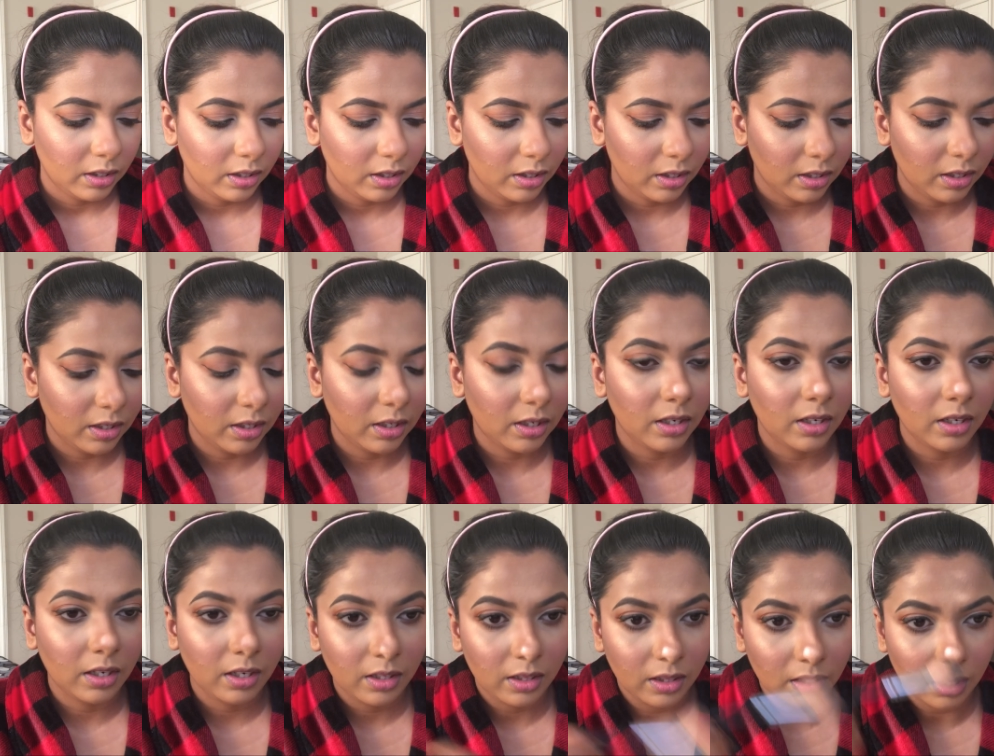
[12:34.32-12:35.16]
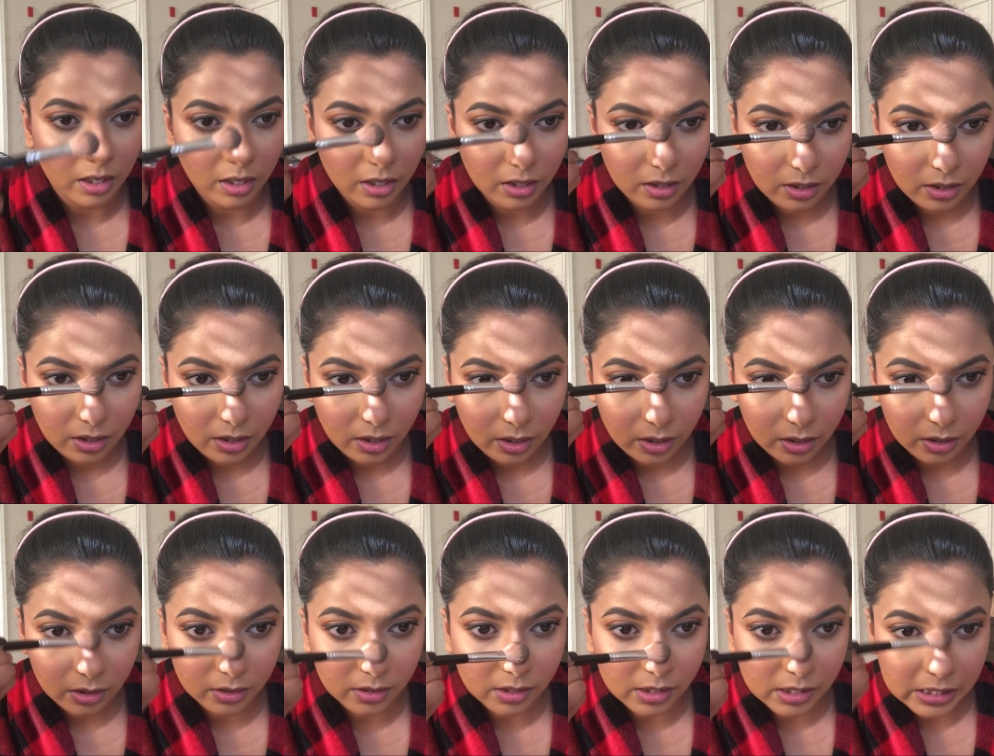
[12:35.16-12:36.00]
and then
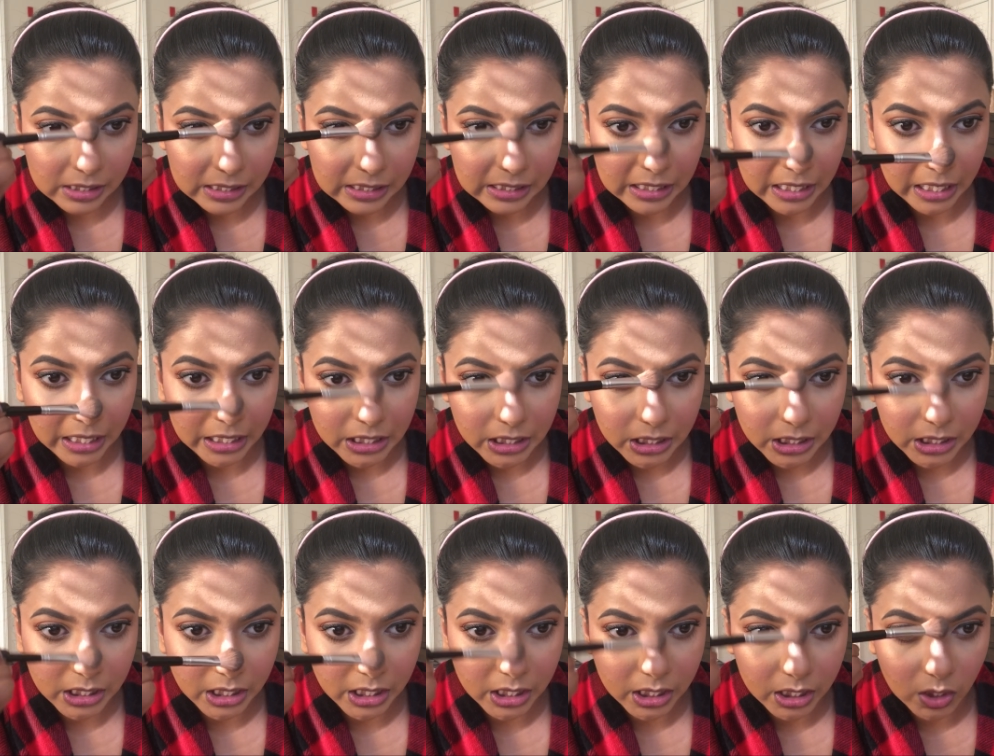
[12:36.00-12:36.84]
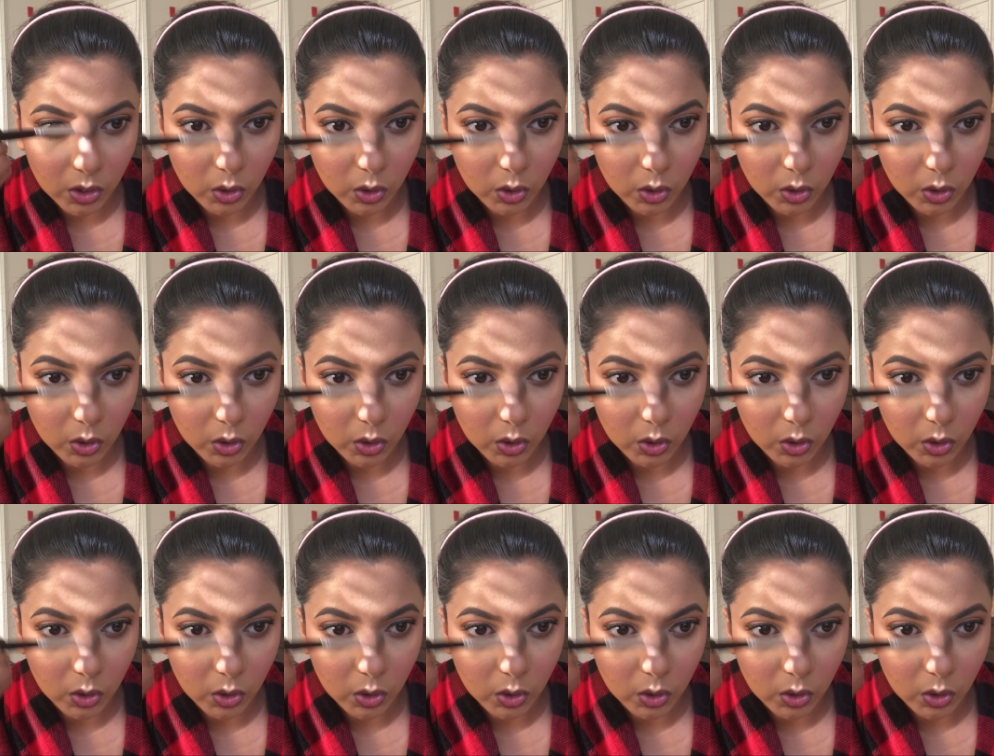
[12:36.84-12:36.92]
this light shade